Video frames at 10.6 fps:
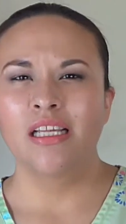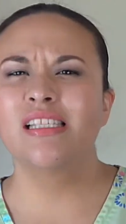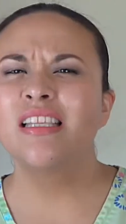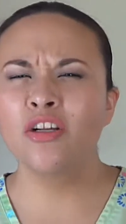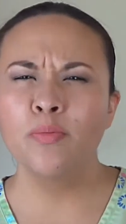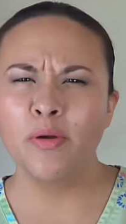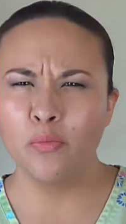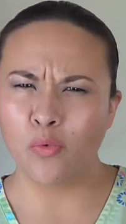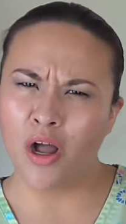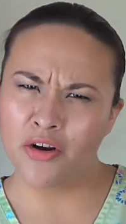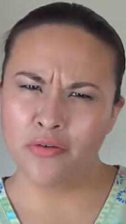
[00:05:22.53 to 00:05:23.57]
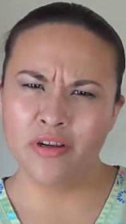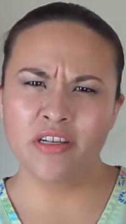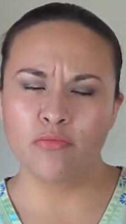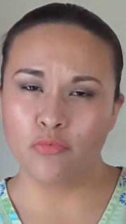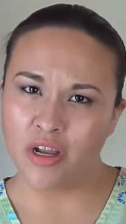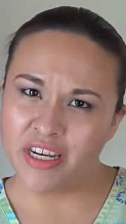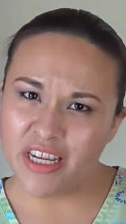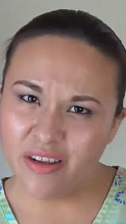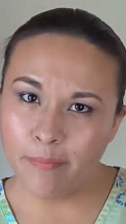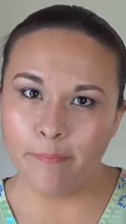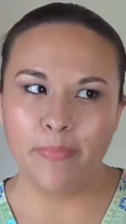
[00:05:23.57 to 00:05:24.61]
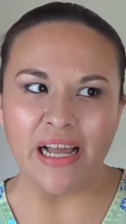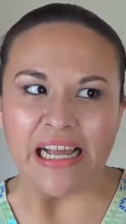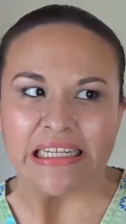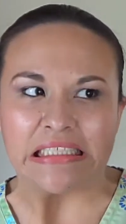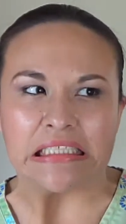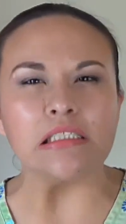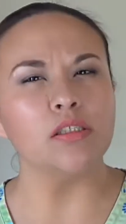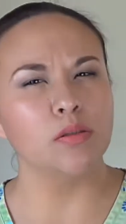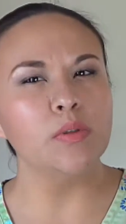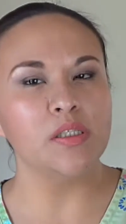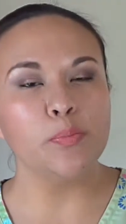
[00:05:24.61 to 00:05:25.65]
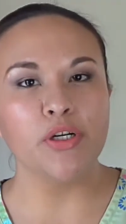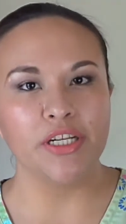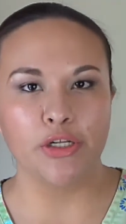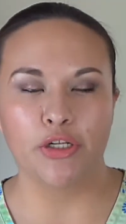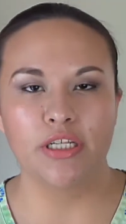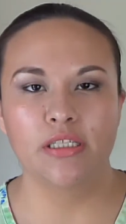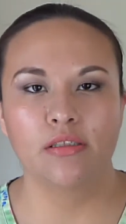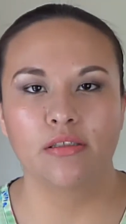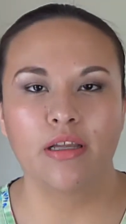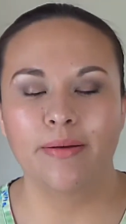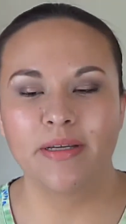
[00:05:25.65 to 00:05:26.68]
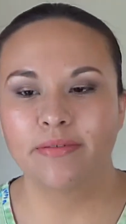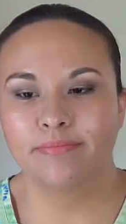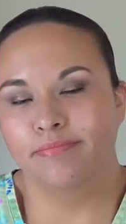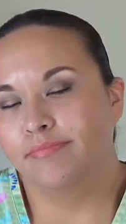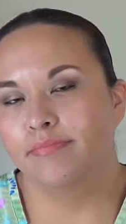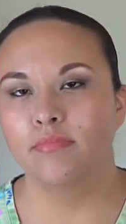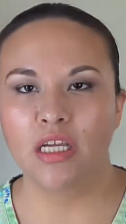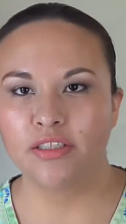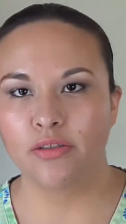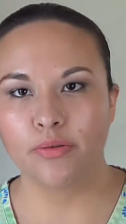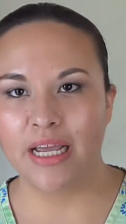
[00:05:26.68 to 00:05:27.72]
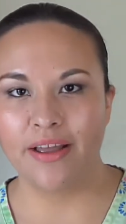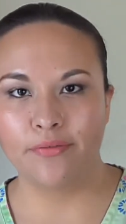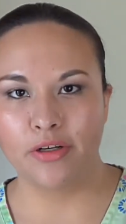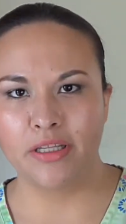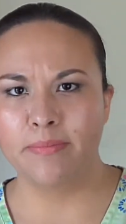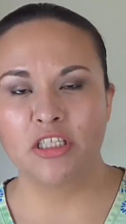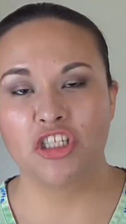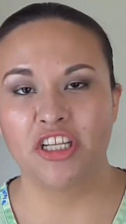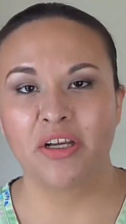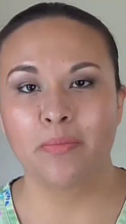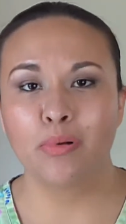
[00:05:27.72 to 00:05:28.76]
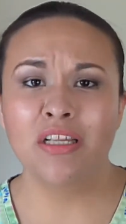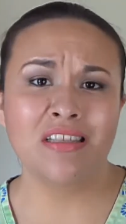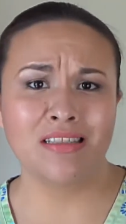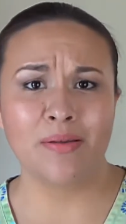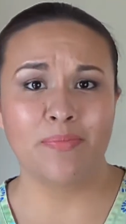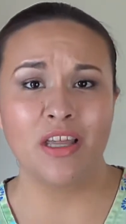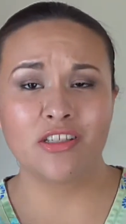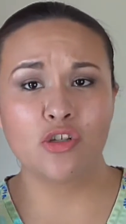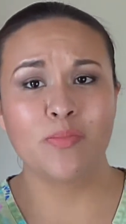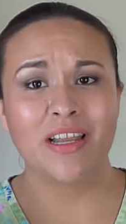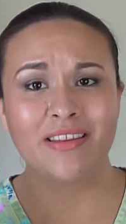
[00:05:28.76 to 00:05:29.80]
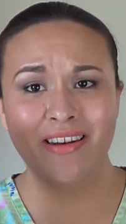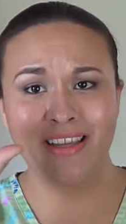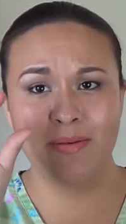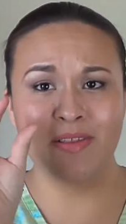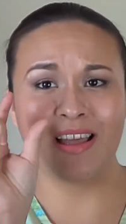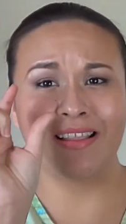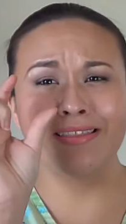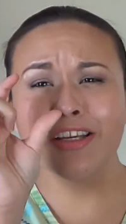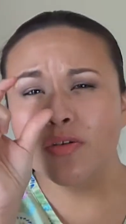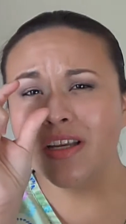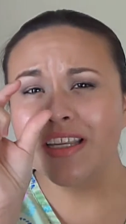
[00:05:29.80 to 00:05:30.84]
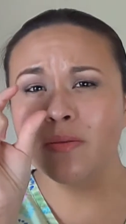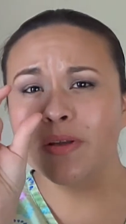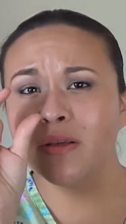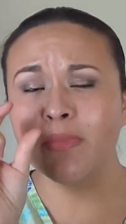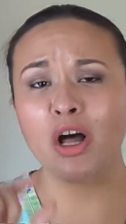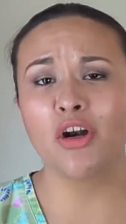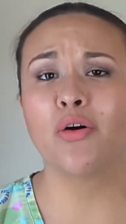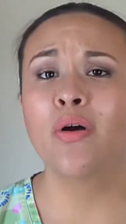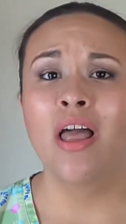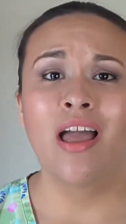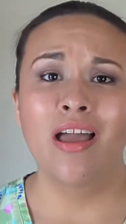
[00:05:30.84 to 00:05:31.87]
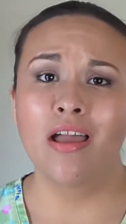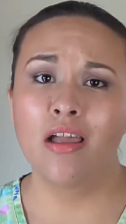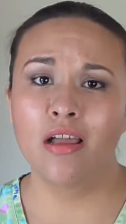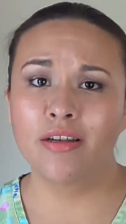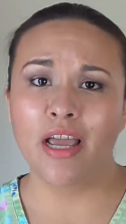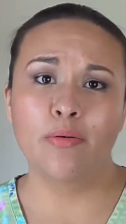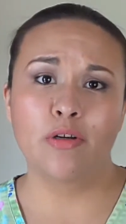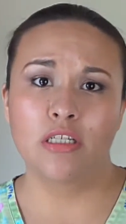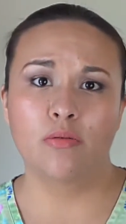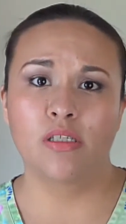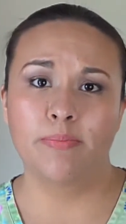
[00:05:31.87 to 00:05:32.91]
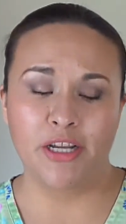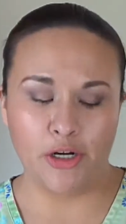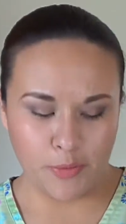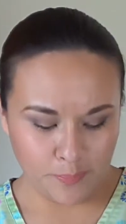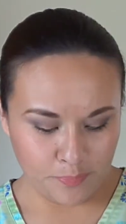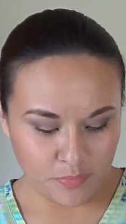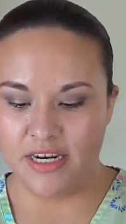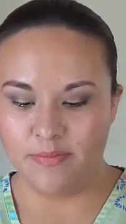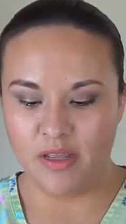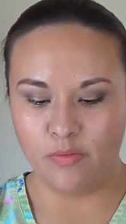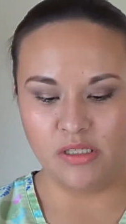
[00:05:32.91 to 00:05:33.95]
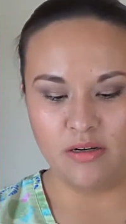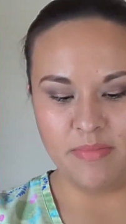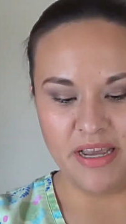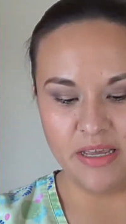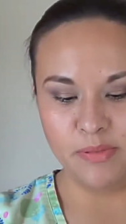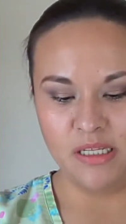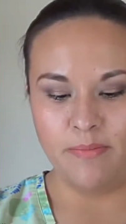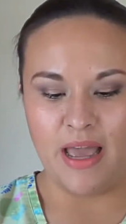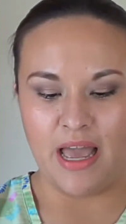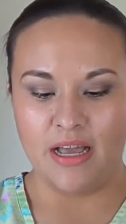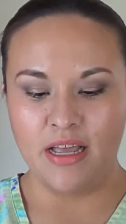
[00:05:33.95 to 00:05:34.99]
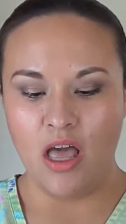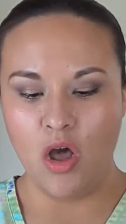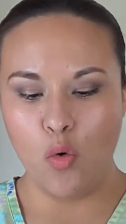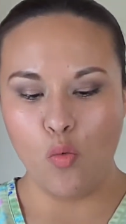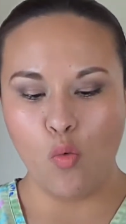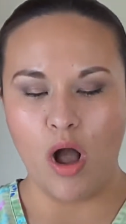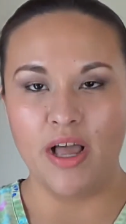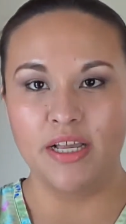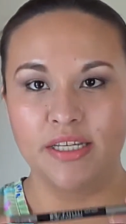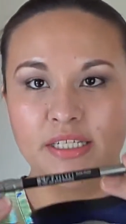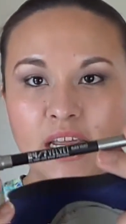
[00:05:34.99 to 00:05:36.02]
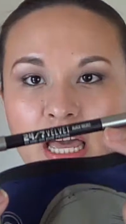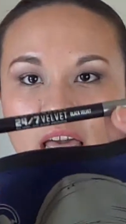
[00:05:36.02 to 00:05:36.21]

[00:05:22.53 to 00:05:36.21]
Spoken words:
it's a little bit watery and runny, but it's pretty good. I don't have really much any complaints except that too bad that it came in that little itty bitty bottle and I wish it was bigger. The item that wasn't in my Ipsy bag was